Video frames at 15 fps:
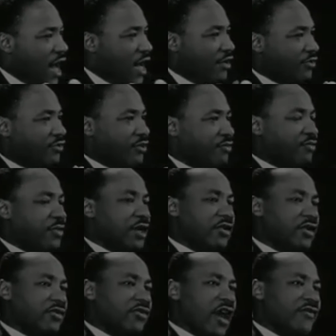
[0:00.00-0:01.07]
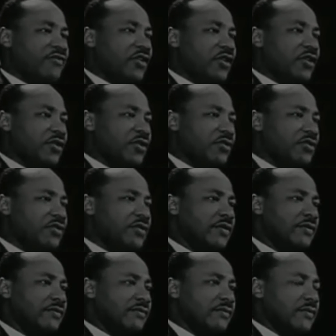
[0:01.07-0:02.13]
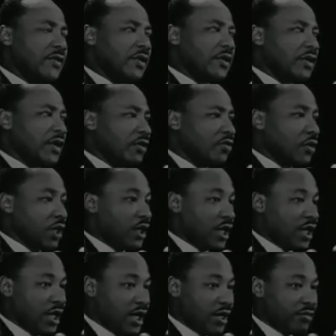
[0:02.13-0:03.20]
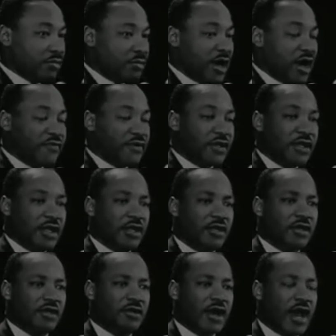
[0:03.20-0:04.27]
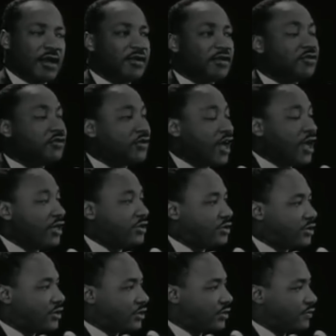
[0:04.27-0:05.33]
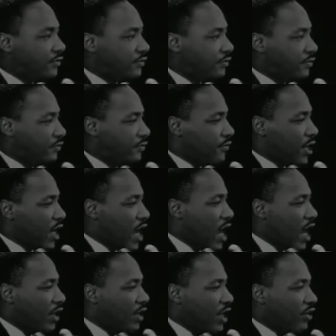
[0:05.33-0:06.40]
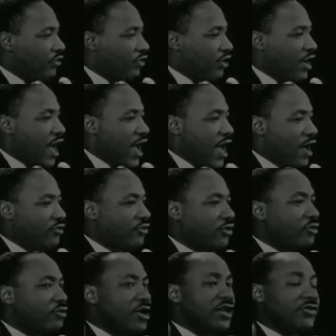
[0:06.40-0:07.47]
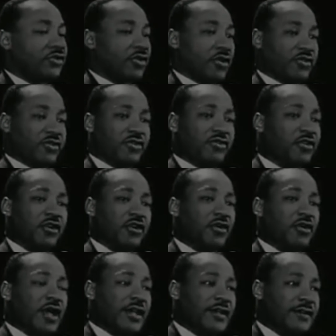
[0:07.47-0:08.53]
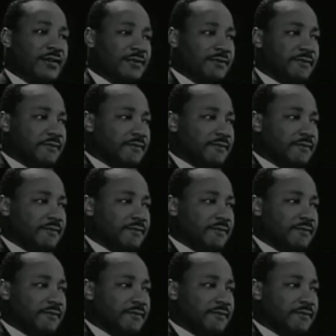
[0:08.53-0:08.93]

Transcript: And I submit this afternoon that we can end poverty in the United States. Our nation has the resources to do it.